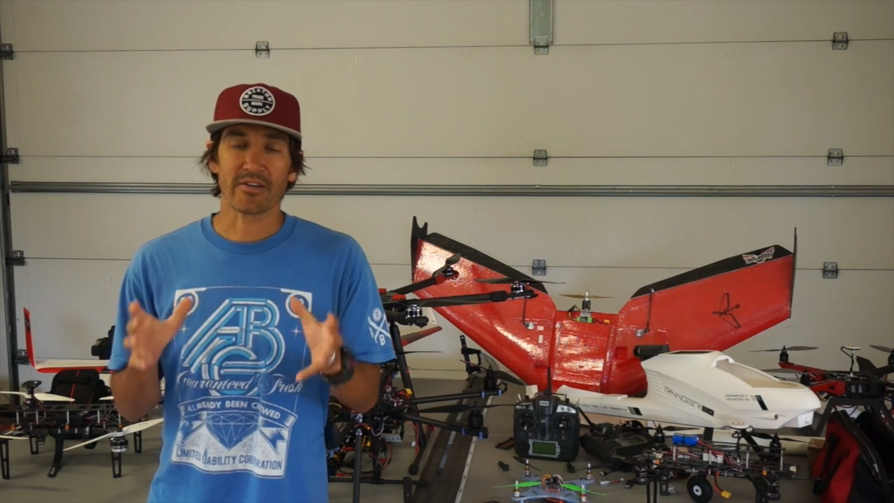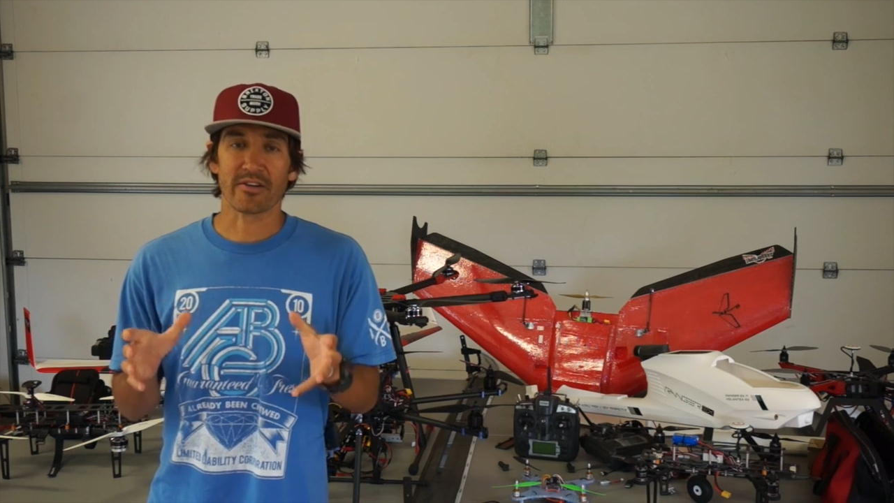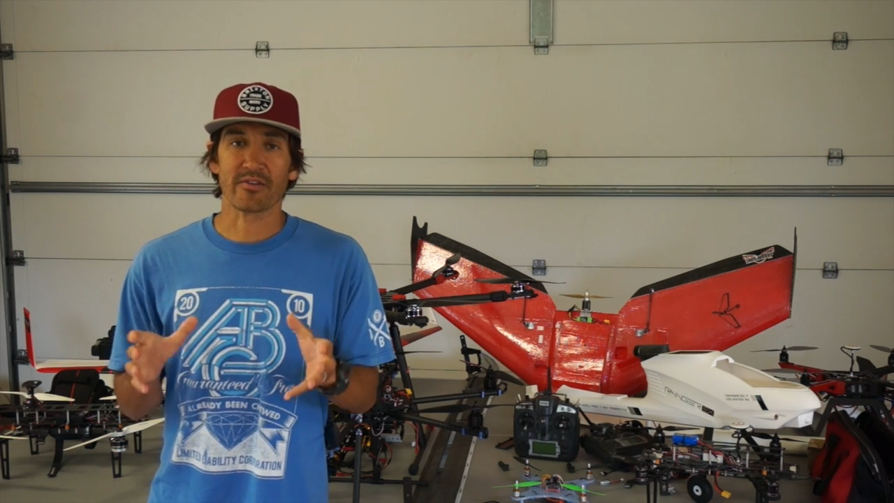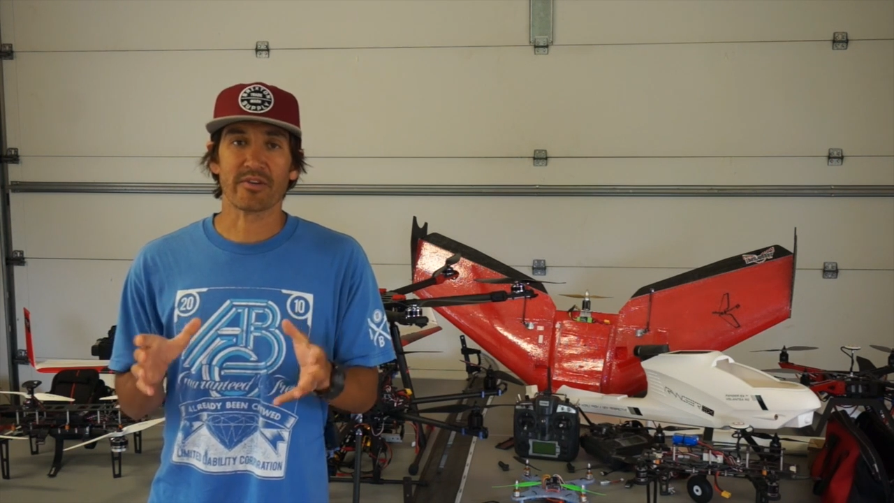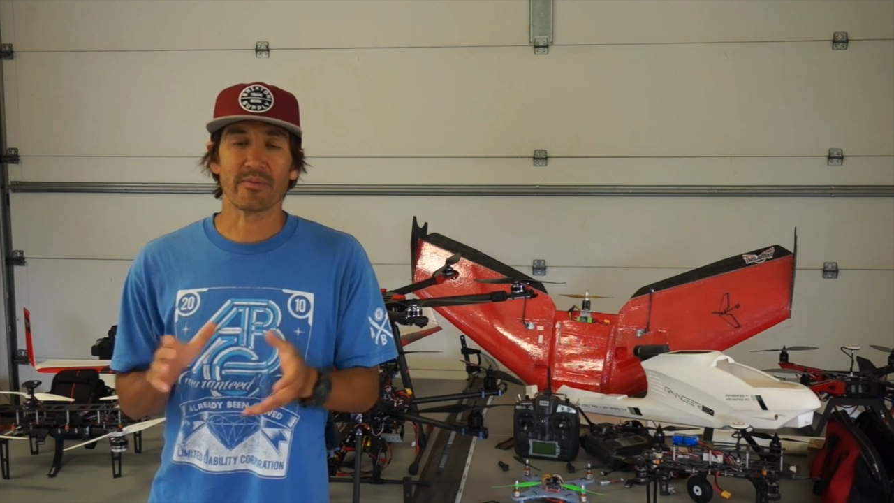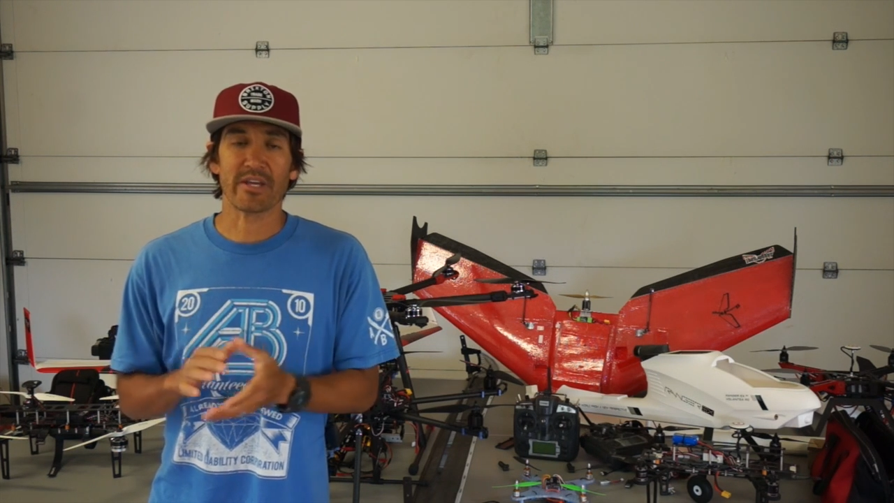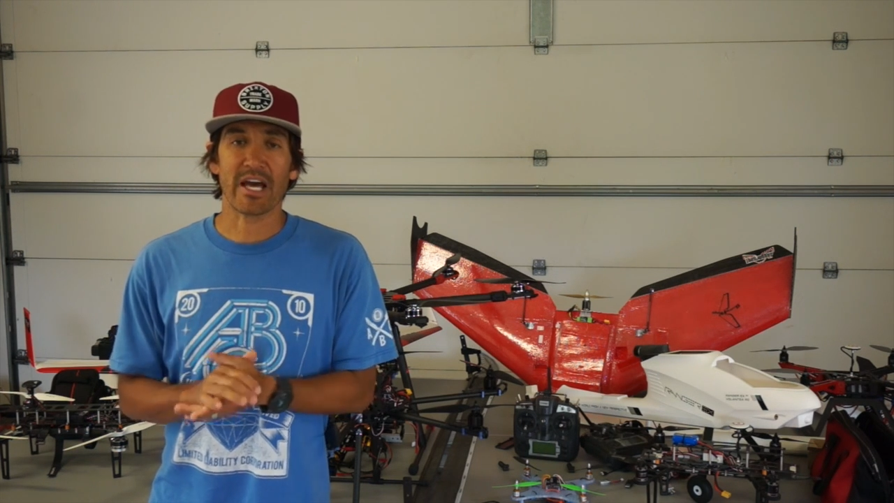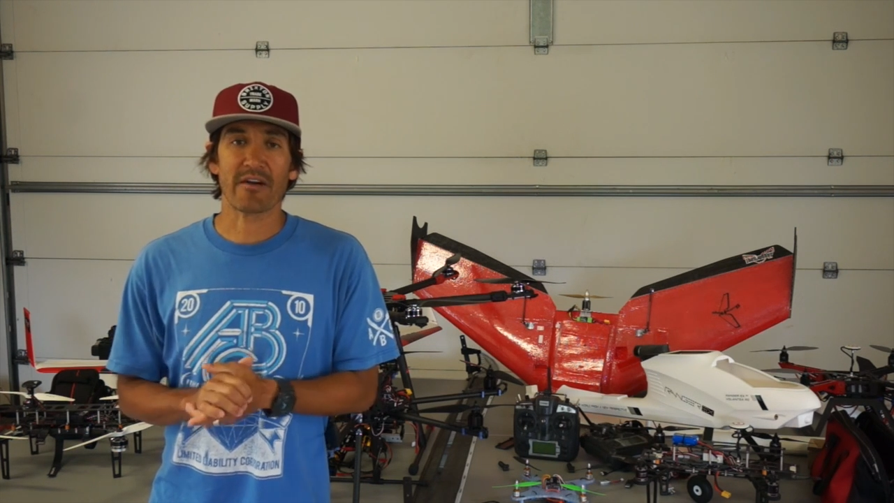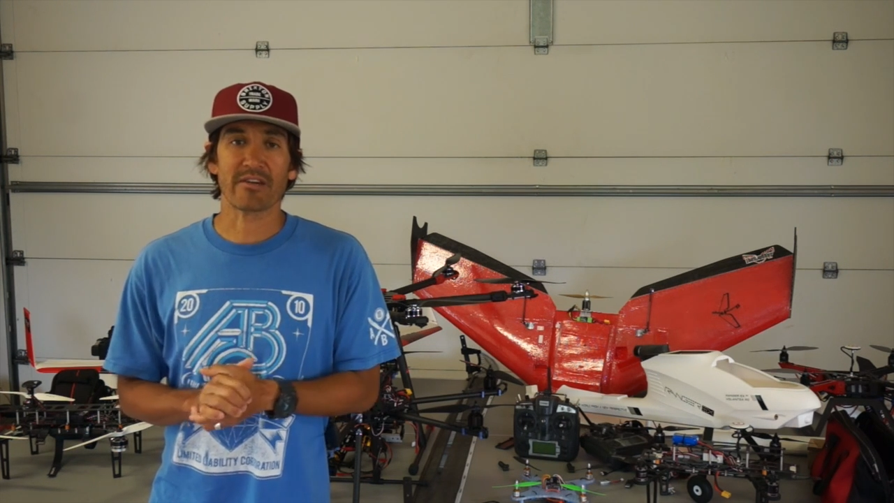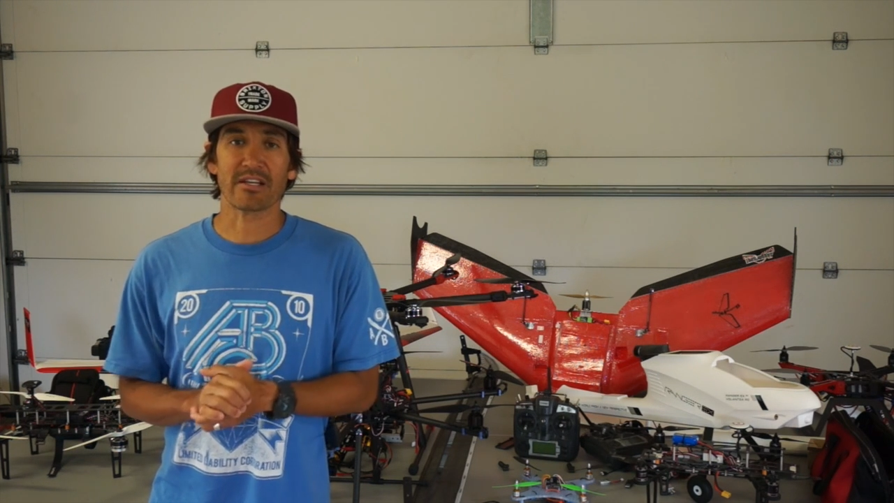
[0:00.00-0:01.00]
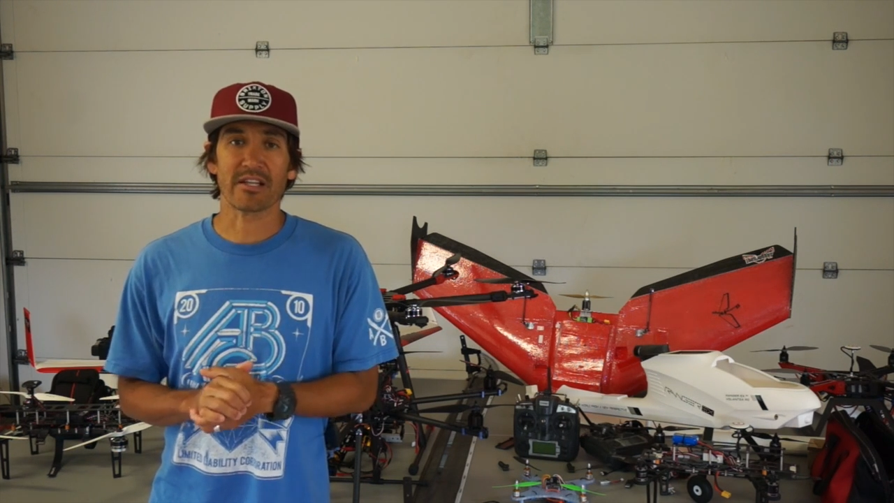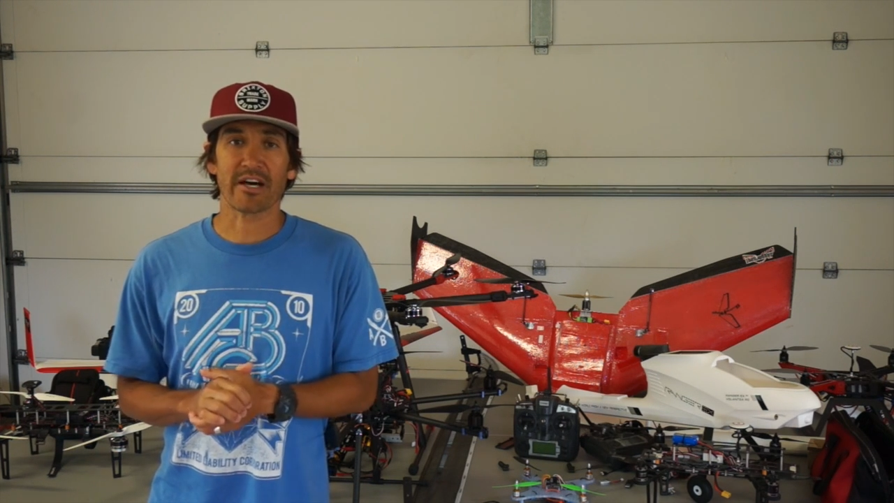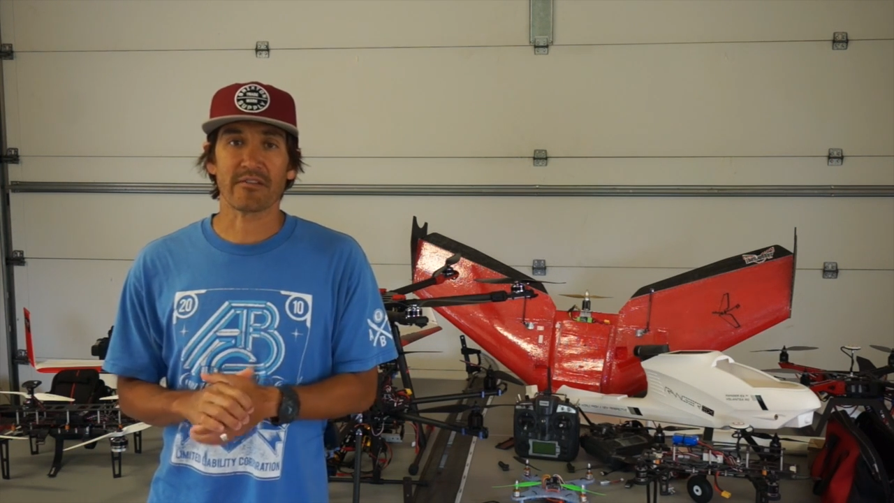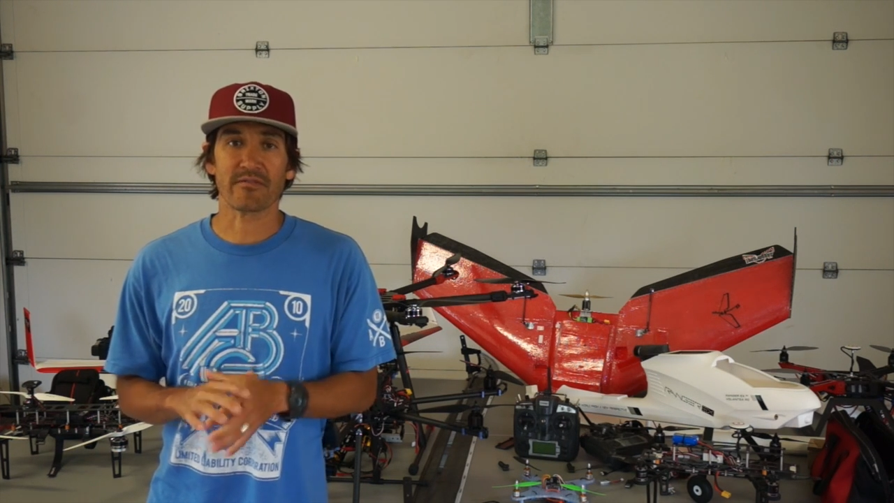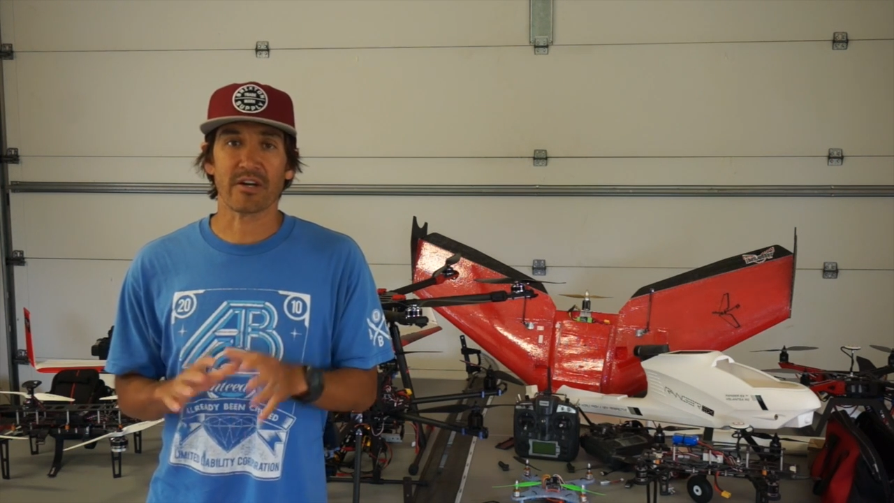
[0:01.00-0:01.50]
you're going to be having a lot of